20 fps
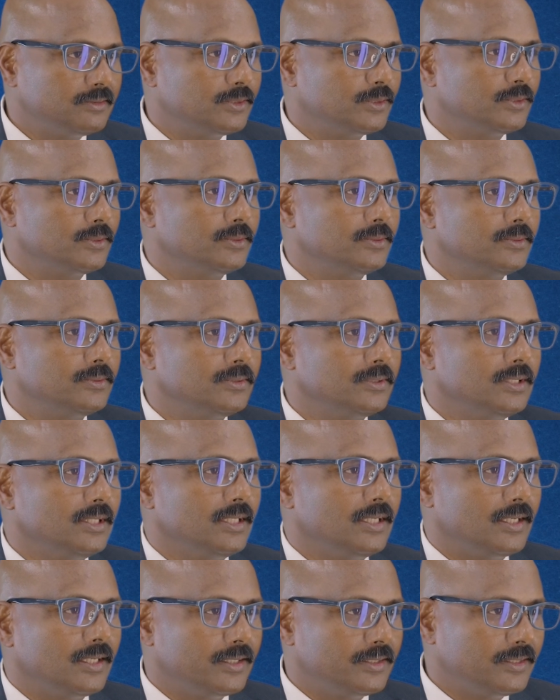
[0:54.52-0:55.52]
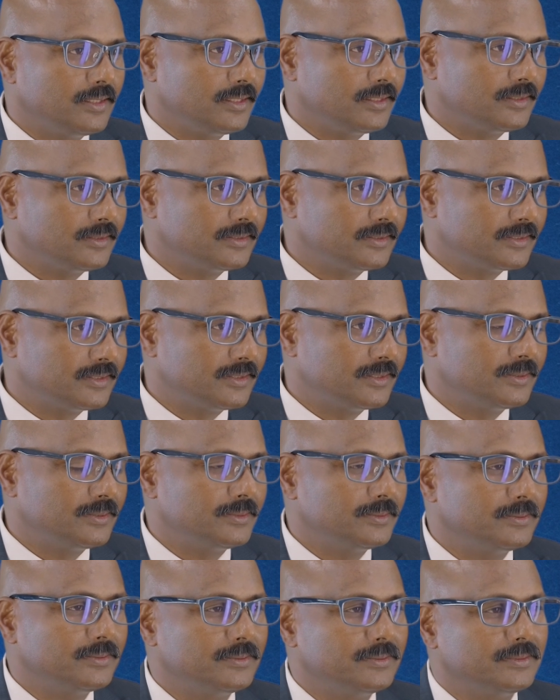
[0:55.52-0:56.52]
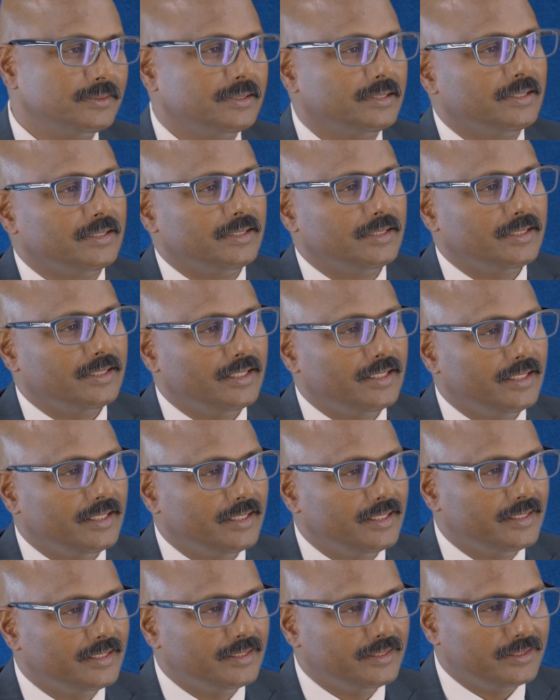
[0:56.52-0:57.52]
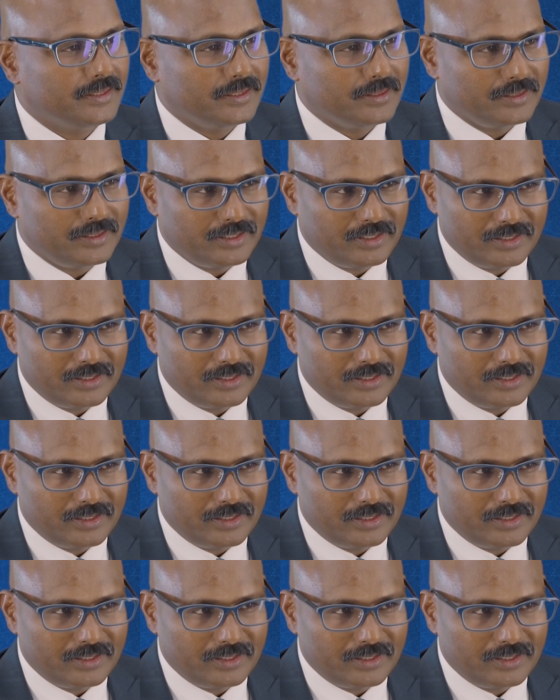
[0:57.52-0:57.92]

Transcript: to adults to and